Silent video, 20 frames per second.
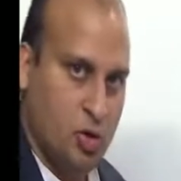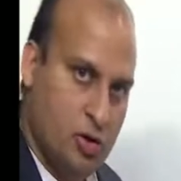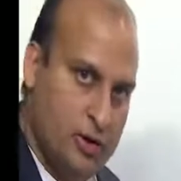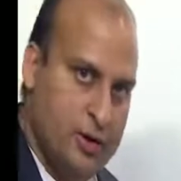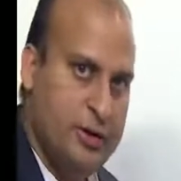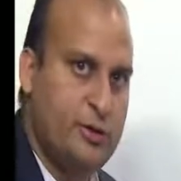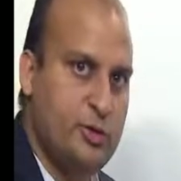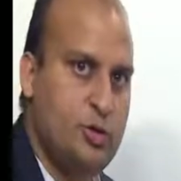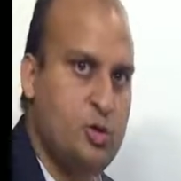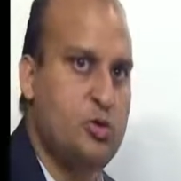
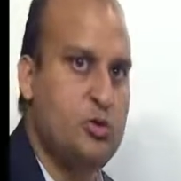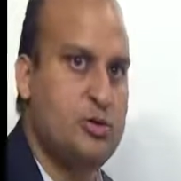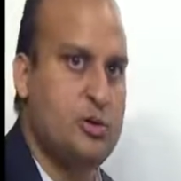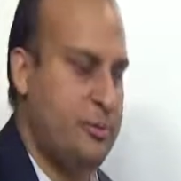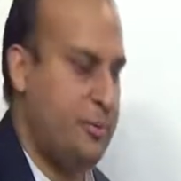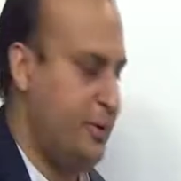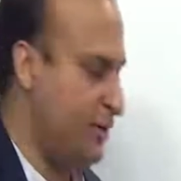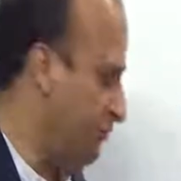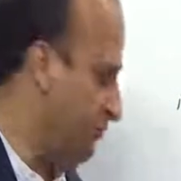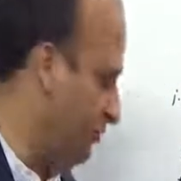No need to
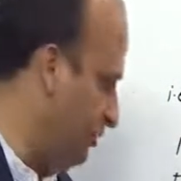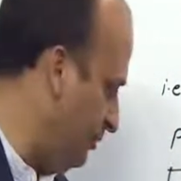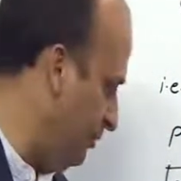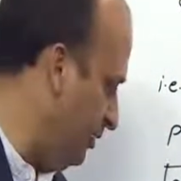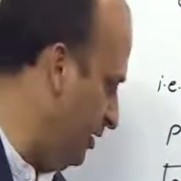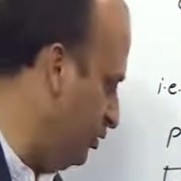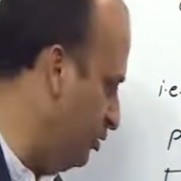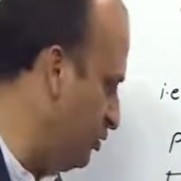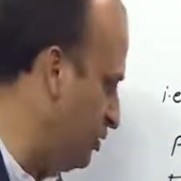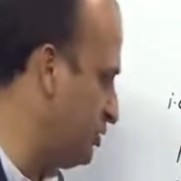use the pen.
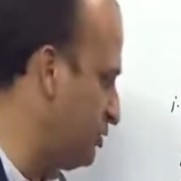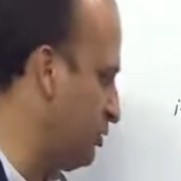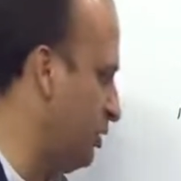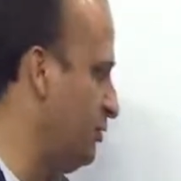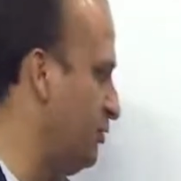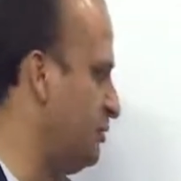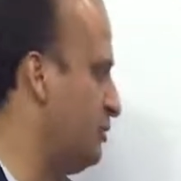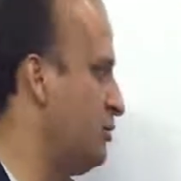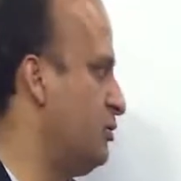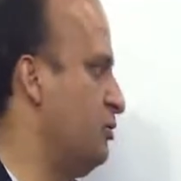Verbally you can
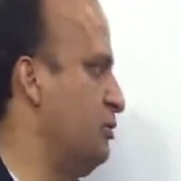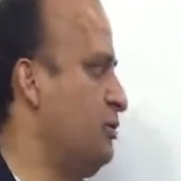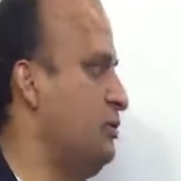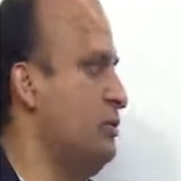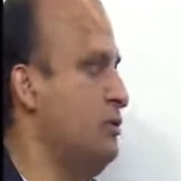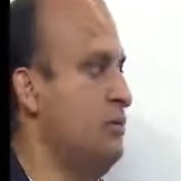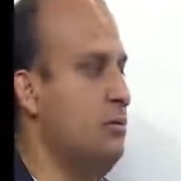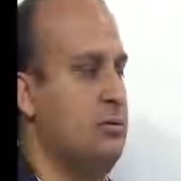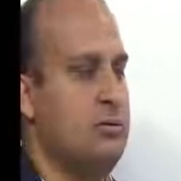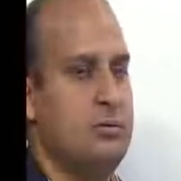solve this
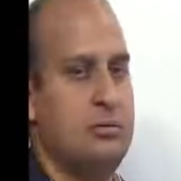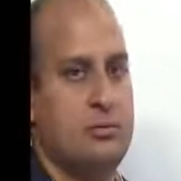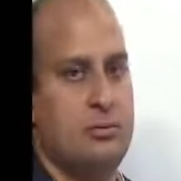question.